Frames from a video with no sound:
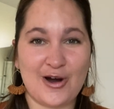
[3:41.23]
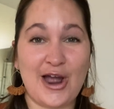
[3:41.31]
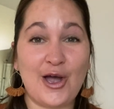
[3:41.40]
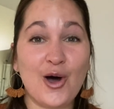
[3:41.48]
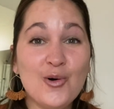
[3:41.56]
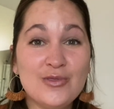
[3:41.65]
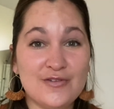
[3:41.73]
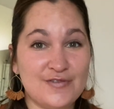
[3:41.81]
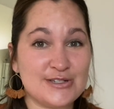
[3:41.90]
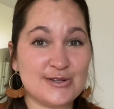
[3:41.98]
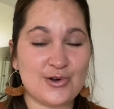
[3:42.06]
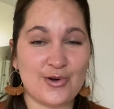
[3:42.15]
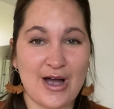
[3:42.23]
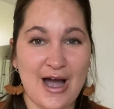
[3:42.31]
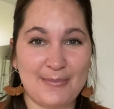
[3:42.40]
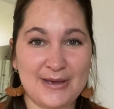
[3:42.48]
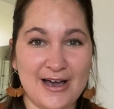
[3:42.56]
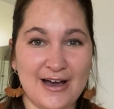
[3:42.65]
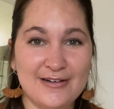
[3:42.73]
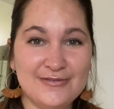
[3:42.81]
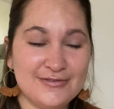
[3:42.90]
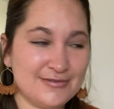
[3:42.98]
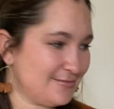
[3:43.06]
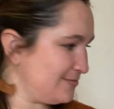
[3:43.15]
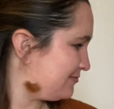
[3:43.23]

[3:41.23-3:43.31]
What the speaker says: I own the physical copy of.